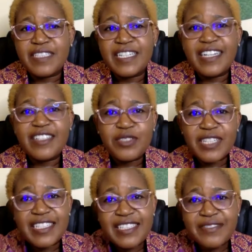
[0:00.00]
And you
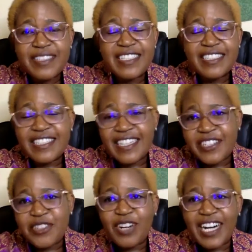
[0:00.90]
can even hear
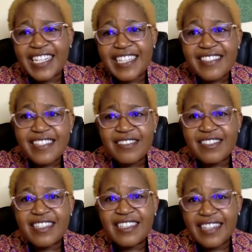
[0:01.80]
your higher self
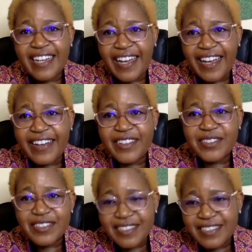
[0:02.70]
saying,
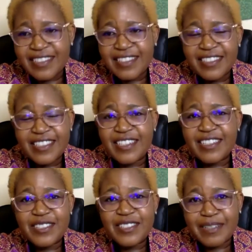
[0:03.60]

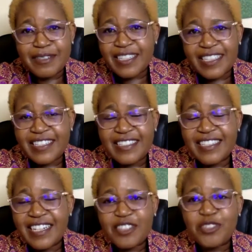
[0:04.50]
you're
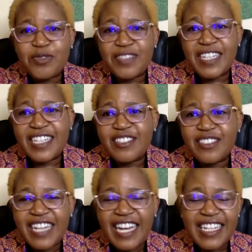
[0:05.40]
getting out of line. You
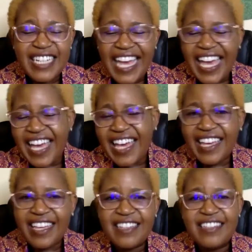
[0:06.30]
go like, nay.